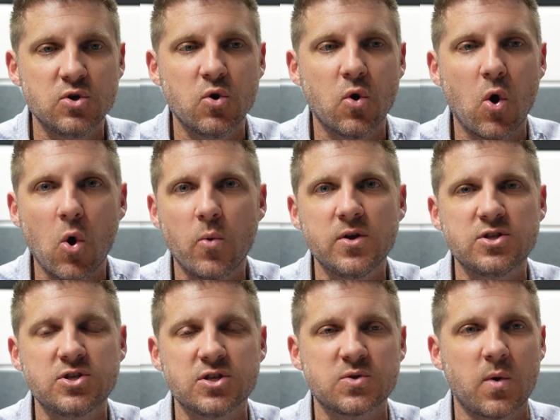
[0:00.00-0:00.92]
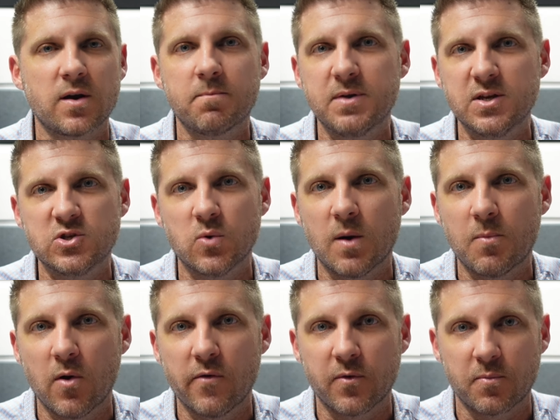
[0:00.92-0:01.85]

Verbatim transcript: who always just want to beat you up over